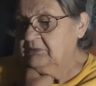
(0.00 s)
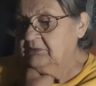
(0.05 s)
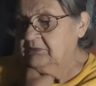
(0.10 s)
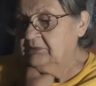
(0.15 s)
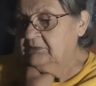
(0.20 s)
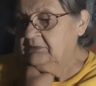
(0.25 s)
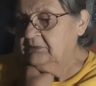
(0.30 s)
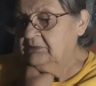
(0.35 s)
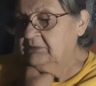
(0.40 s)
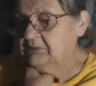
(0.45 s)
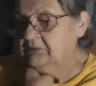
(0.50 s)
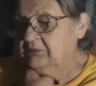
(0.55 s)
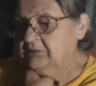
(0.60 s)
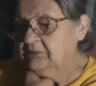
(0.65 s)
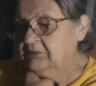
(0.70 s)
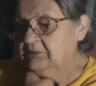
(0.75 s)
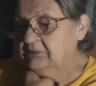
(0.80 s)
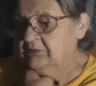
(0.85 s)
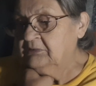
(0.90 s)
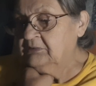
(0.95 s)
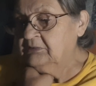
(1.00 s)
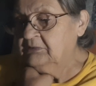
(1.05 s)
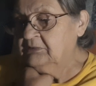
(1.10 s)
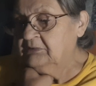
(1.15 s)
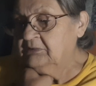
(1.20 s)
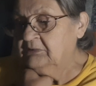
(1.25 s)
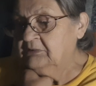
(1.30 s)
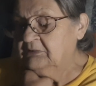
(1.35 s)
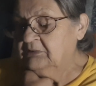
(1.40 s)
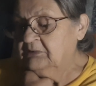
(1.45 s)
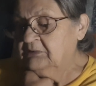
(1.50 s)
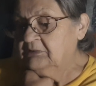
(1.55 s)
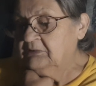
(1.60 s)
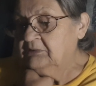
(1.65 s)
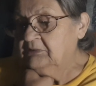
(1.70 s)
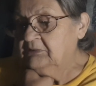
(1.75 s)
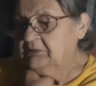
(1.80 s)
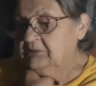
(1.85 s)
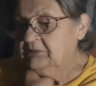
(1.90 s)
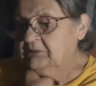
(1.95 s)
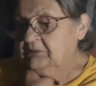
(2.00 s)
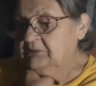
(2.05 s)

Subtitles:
[no speech]